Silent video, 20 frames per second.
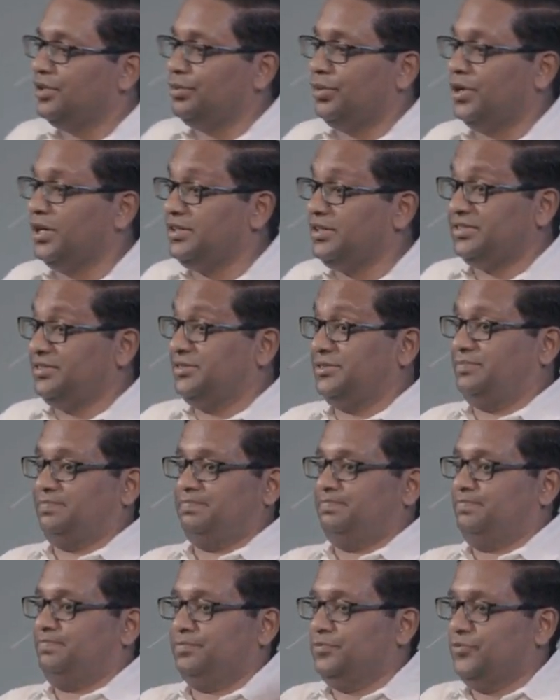Remember
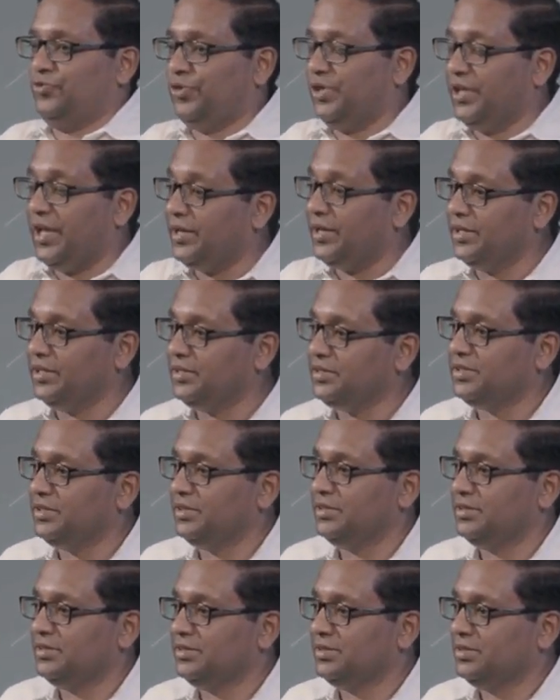the
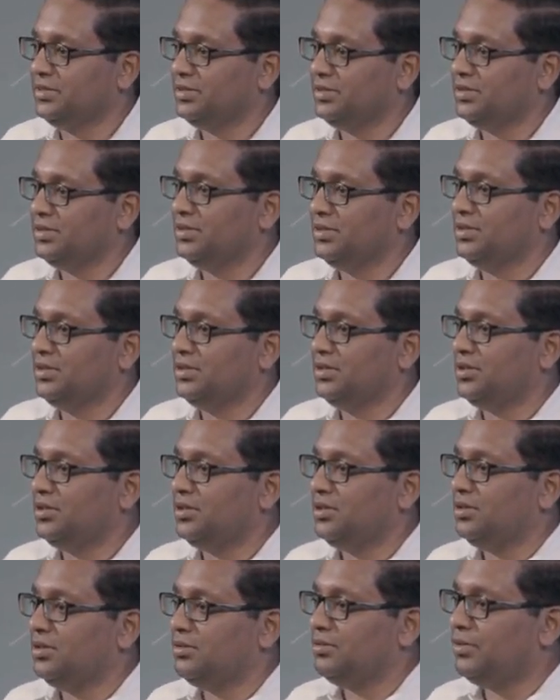goodness of God.
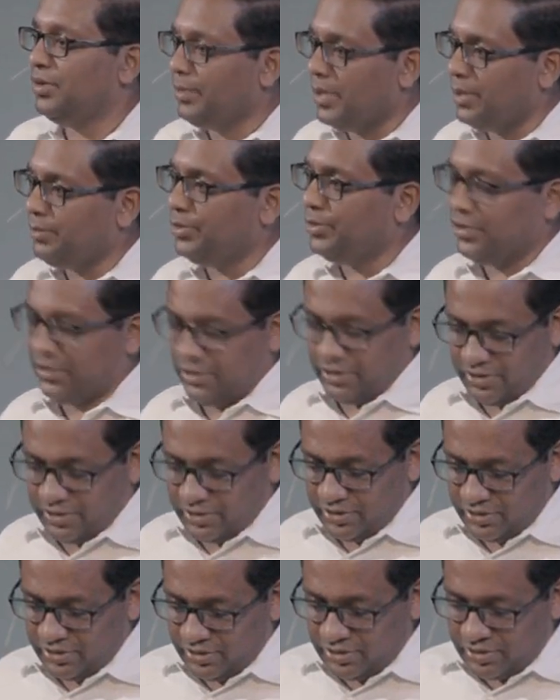Remember
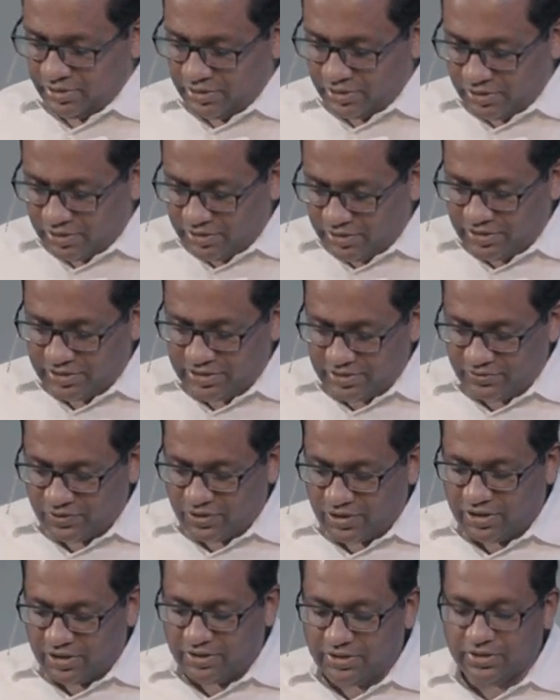God's love.
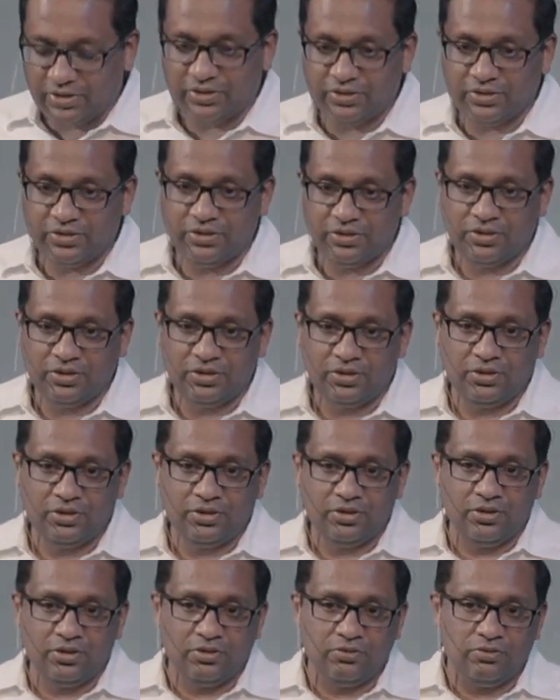Remember God's
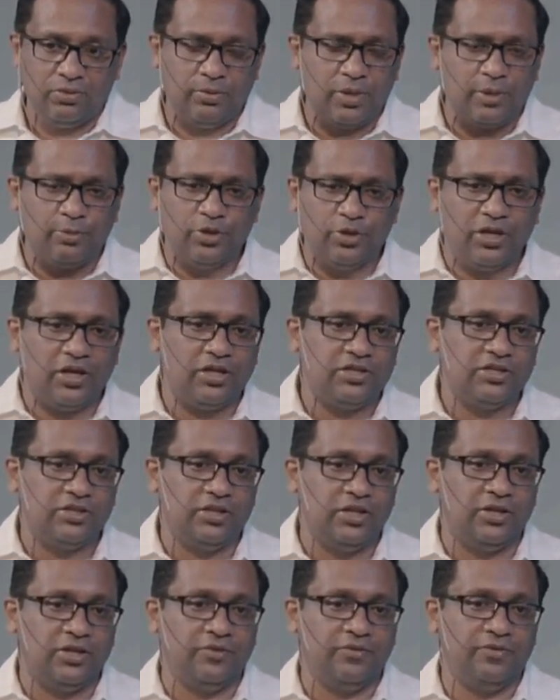goodness. And
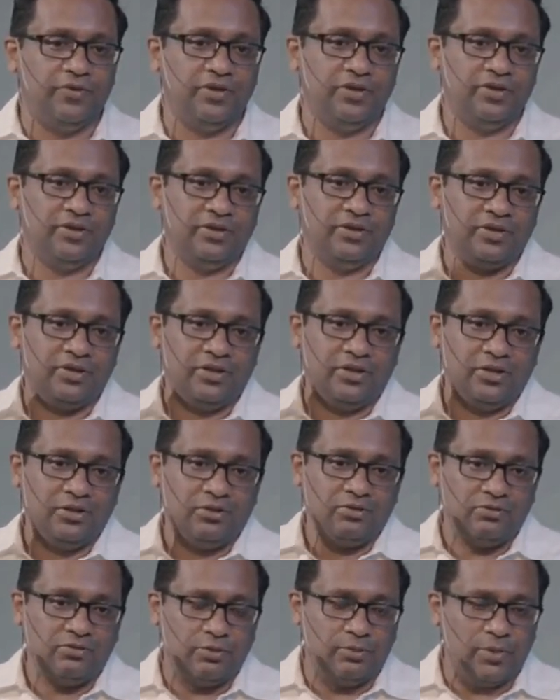finally,
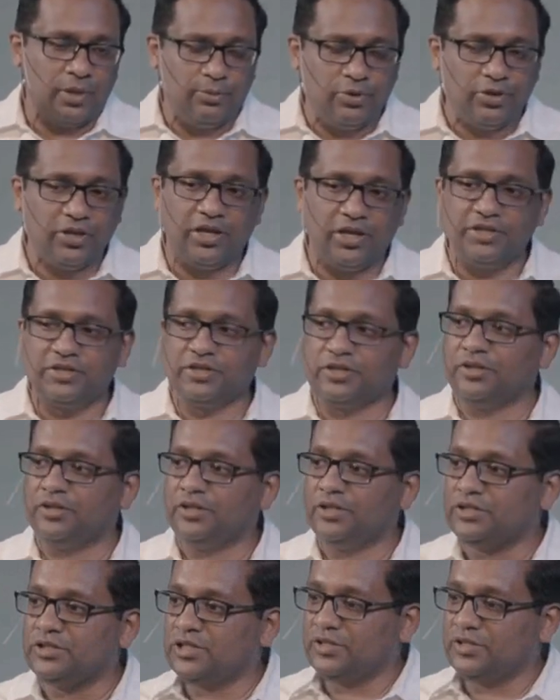remember God's grace.